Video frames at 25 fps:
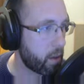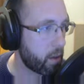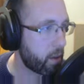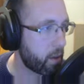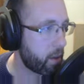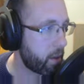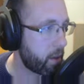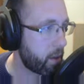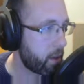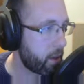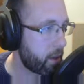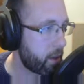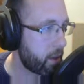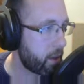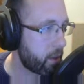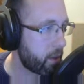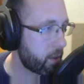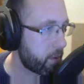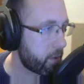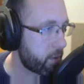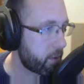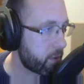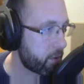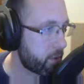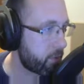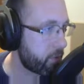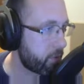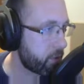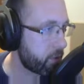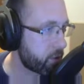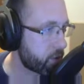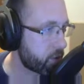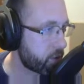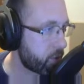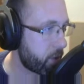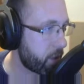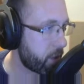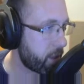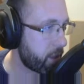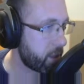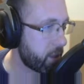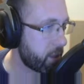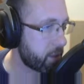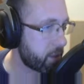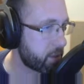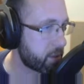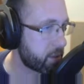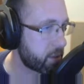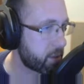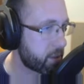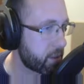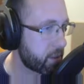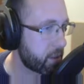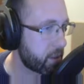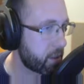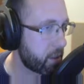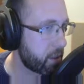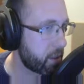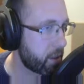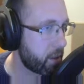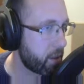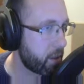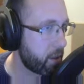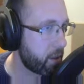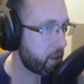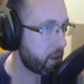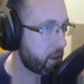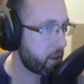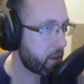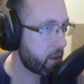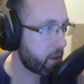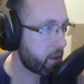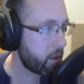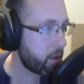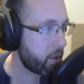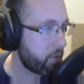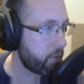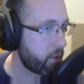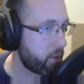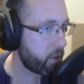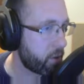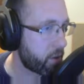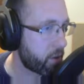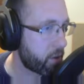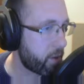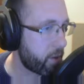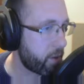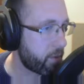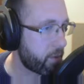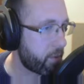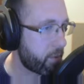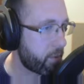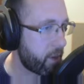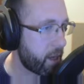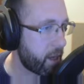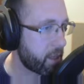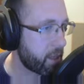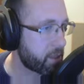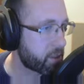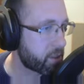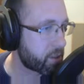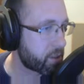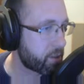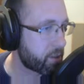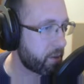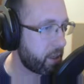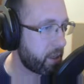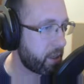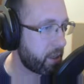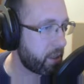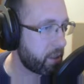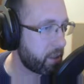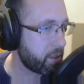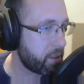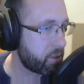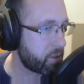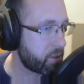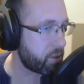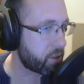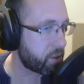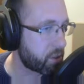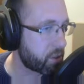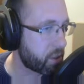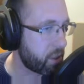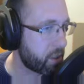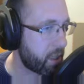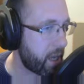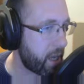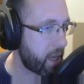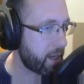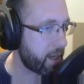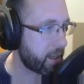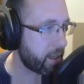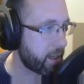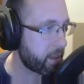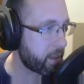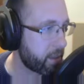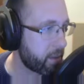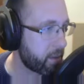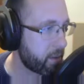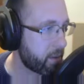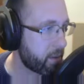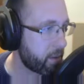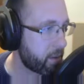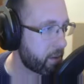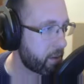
The first one is, if you look on the right screen, he's just gliding.